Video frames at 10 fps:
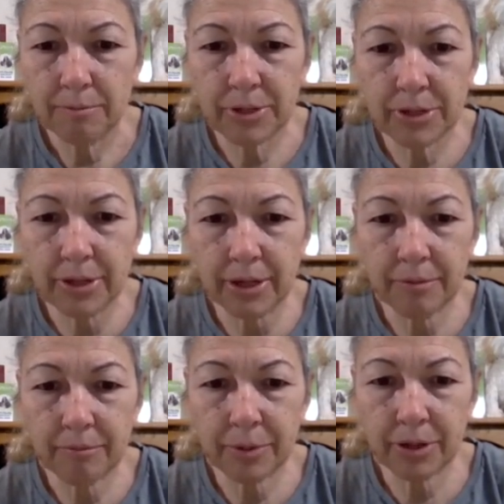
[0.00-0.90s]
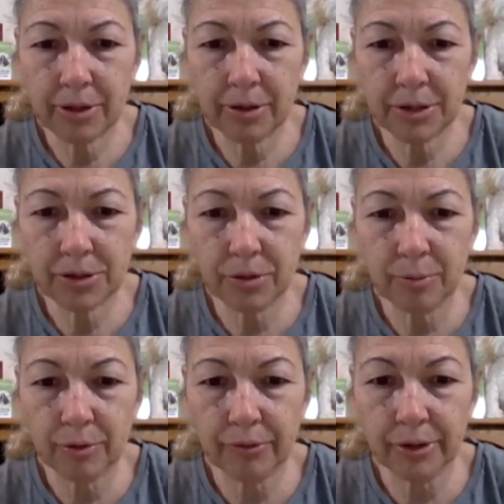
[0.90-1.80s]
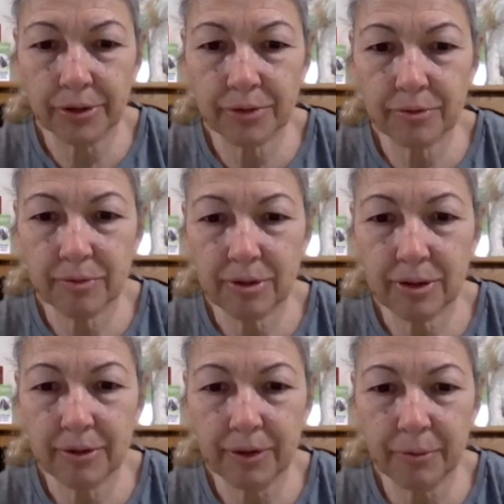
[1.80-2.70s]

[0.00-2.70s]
busy day, but that's normal for us. If I